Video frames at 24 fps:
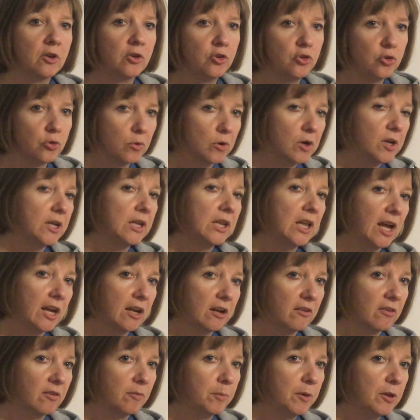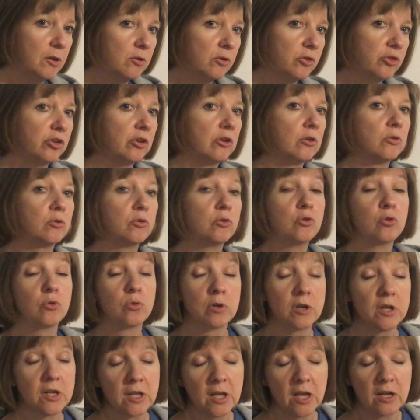during that explosion or
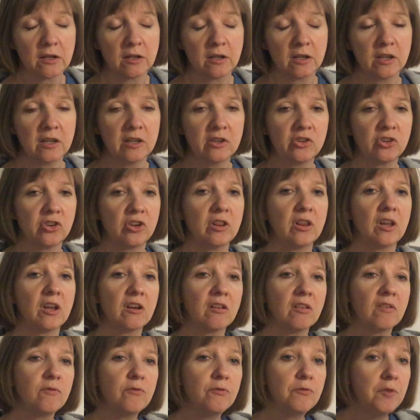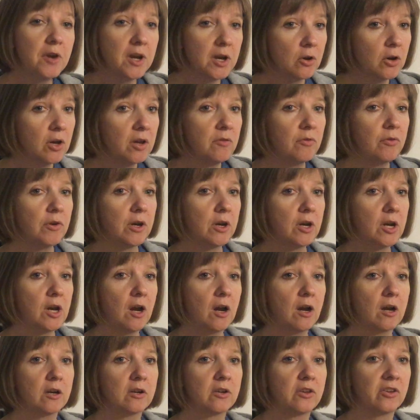during that collision that it's very, very
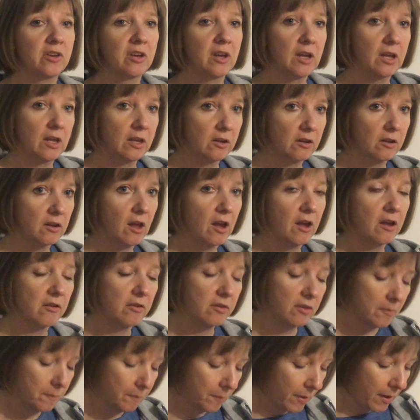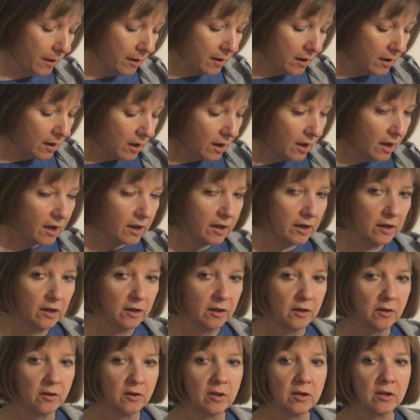hard to analyze.
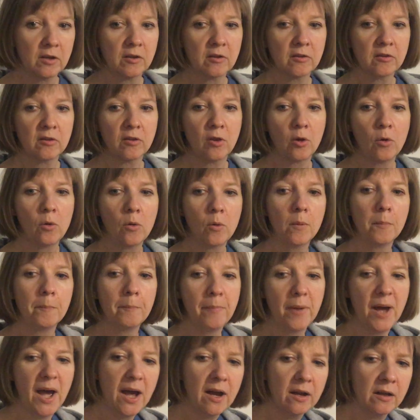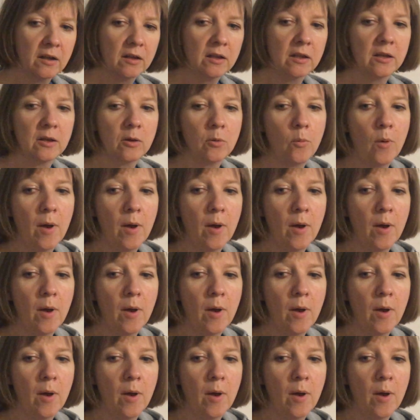And so back a little